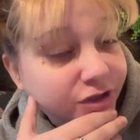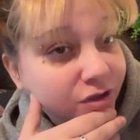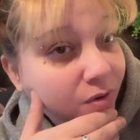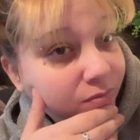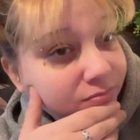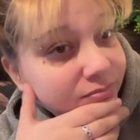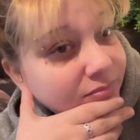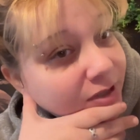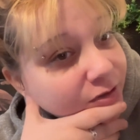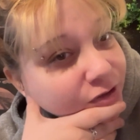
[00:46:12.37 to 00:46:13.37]
don't,
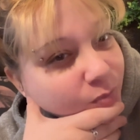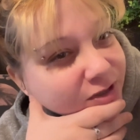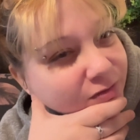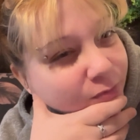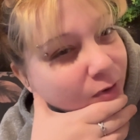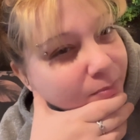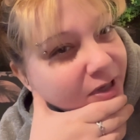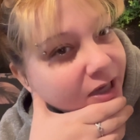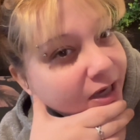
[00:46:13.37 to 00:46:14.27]
it just wasn't for me.